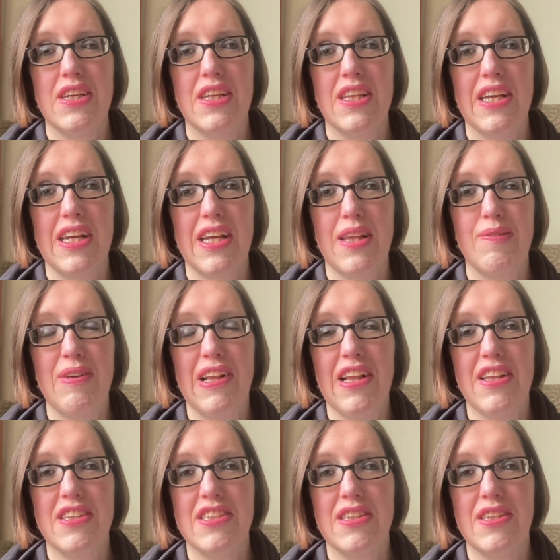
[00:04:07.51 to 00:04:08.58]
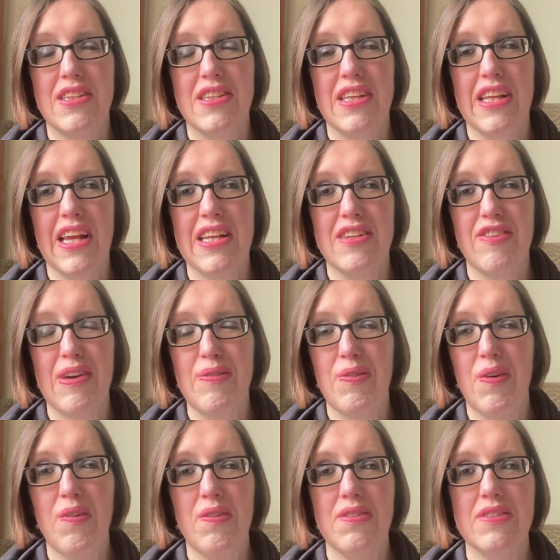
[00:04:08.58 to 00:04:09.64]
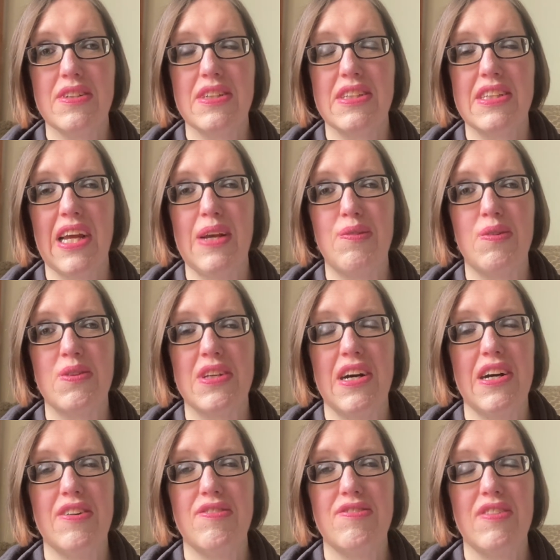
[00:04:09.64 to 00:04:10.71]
I think the middle to the end of April because April's half